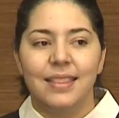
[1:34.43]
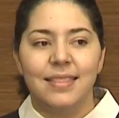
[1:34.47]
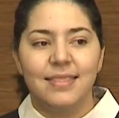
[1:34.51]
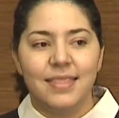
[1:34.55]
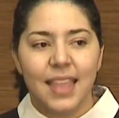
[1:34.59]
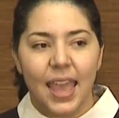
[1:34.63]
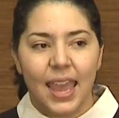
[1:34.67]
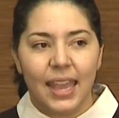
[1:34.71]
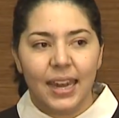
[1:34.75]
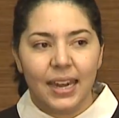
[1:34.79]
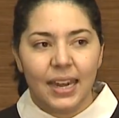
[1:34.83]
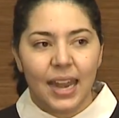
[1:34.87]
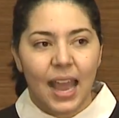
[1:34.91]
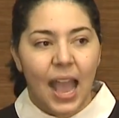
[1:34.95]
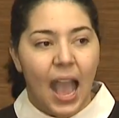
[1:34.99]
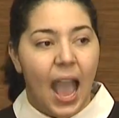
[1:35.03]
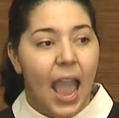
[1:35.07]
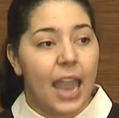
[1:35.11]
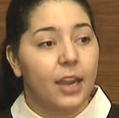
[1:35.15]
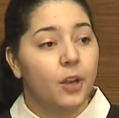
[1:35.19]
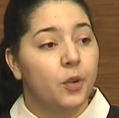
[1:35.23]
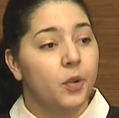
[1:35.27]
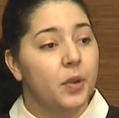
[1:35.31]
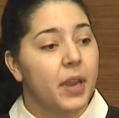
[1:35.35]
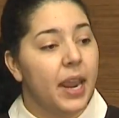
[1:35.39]
Then
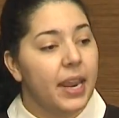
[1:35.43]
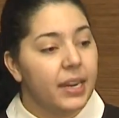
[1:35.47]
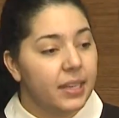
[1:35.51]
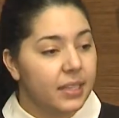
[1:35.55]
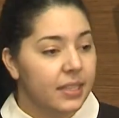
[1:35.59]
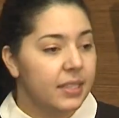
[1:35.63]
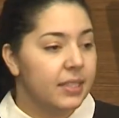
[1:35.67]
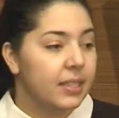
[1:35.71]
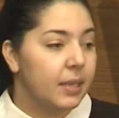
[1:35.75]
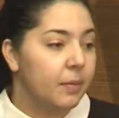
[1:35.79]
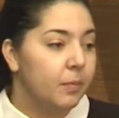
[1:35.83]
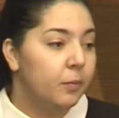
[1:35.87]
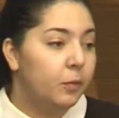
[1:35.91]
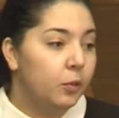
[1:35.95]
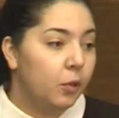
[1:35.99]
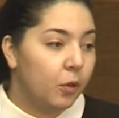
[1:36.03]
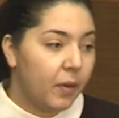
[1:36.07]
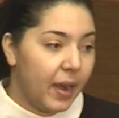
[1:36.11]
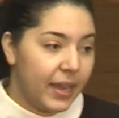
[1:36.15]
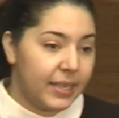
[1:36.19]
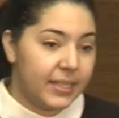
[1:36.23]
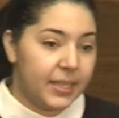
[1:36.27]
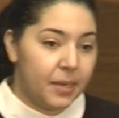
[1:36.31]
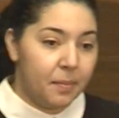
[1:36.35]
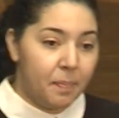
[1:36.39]
I created some
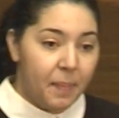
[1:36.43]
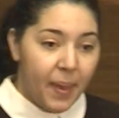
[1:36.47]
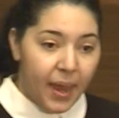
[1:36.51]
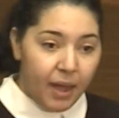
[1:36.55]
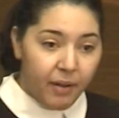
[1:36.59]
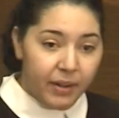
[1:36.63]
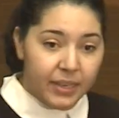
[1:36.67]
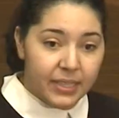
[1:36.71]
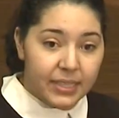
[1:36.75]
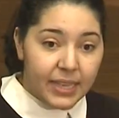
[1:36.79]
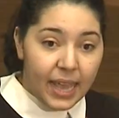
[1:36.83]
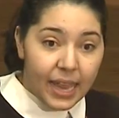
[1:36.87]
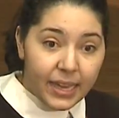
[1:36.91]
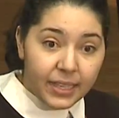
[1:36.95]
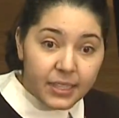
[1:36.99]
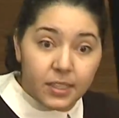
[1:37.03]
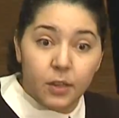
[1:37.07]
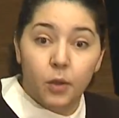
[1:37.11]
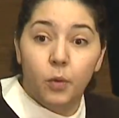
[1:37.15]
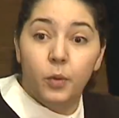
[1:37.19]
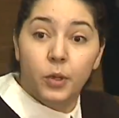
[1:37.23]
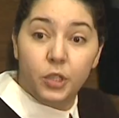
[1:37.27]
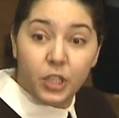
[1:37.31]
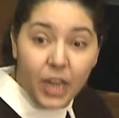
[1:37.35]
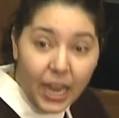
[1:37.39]
fluorescent parasites,
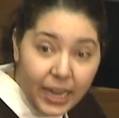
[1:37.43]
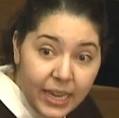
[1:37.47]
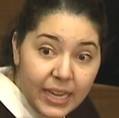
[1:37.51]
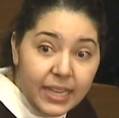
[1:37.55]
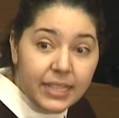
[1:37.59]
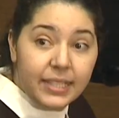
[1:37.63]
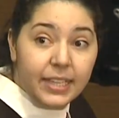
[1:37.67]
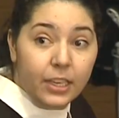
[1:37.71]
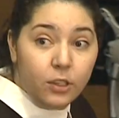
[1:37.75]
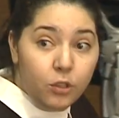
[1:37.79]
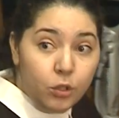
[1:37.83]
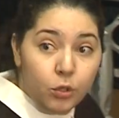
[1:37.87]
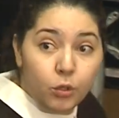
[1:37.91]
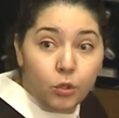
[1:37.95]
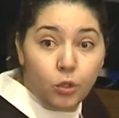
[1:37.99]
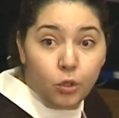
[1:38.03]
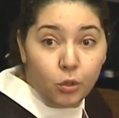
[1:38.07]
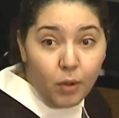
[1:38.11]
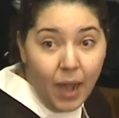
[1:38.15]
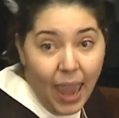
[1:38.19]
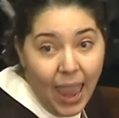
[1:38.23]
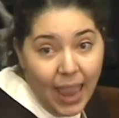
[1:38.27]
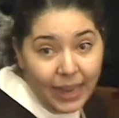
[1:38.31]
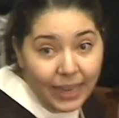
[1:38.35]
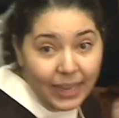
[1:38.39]
which are easier to
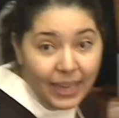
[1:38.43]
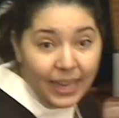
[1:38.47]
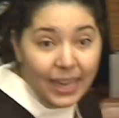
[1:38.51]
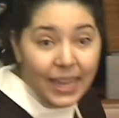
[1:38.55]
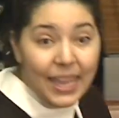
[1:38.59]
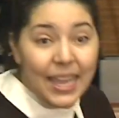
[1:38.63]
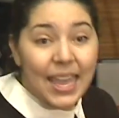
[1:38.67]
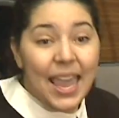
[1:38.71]
track,